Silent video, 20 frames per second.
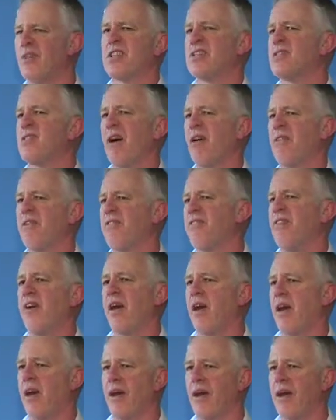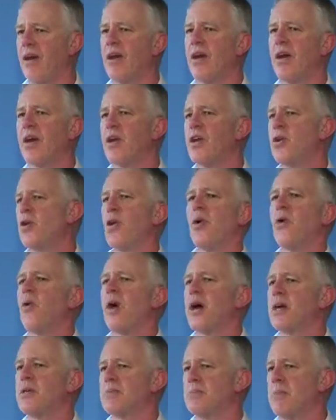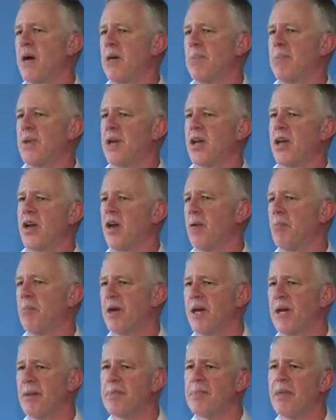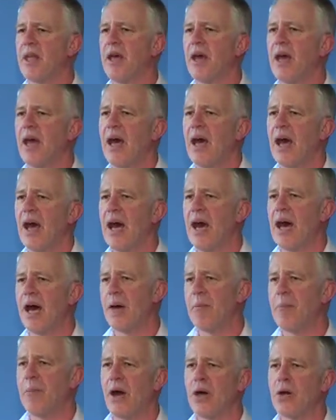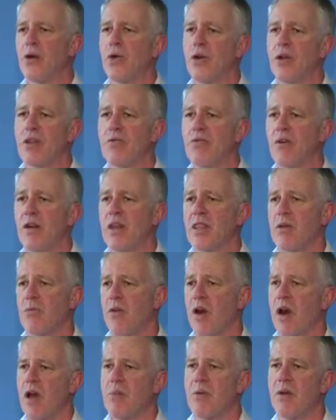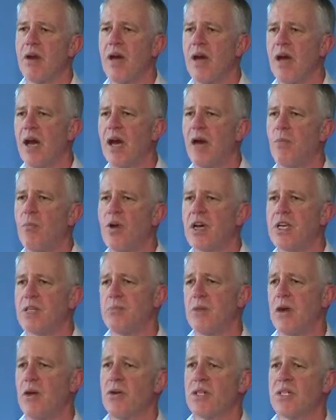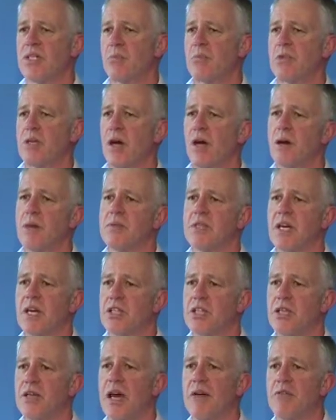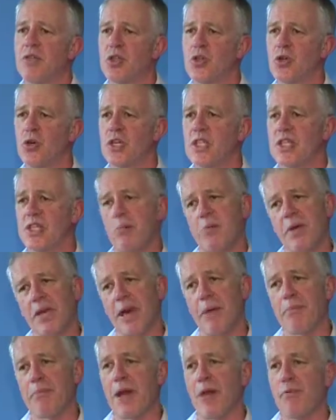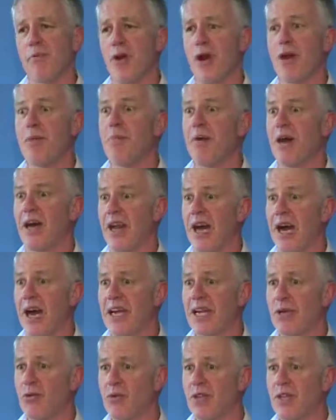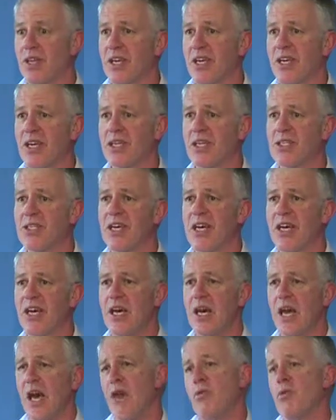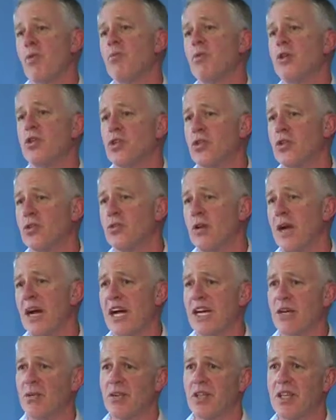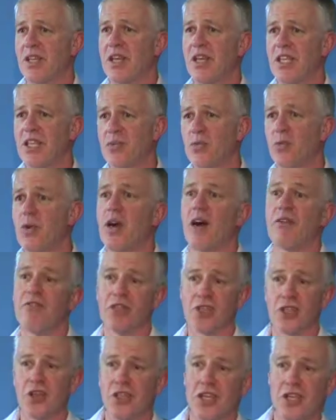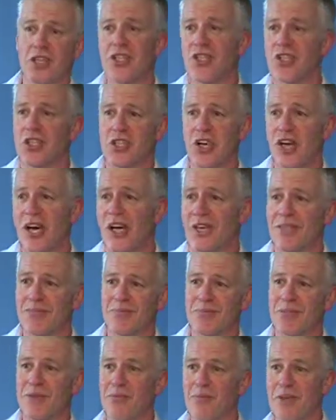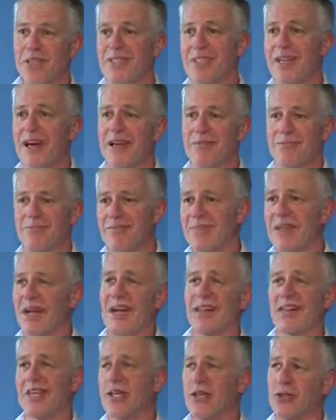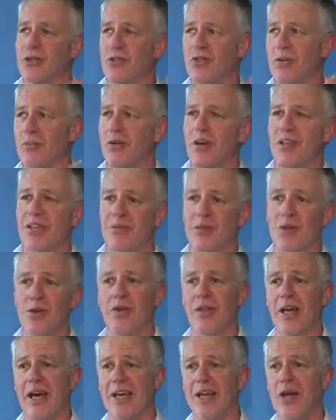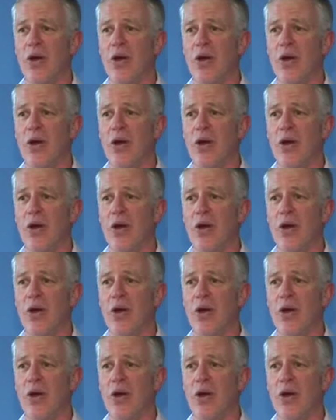It's not fair. You're always picking on me. I call it throwing the rope. And we as parents sometimes actually have a choice to pick up that rope and argue with the kids. And when we do argue with the kids, we often turn into the child and we start laying the guilt trip on them and all that.